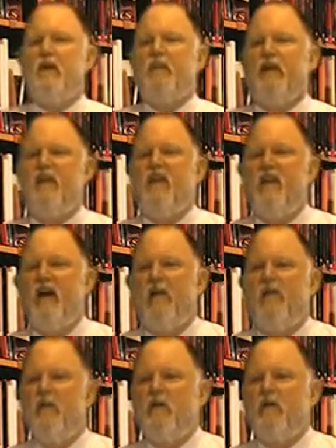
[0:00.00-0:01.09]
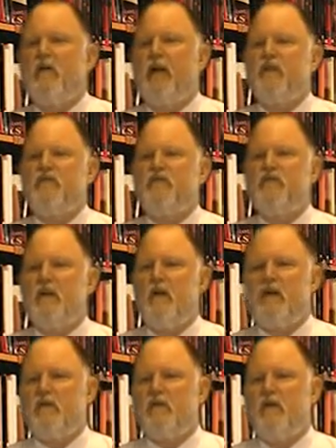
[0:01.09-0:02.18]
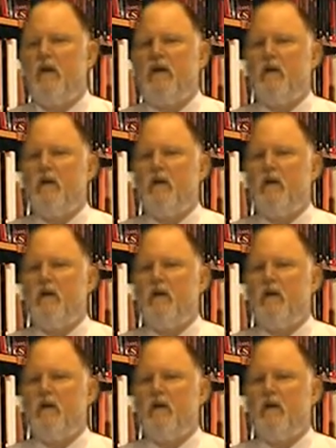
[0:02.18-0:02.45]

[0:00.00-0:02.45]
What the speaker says: They never looked at Sears.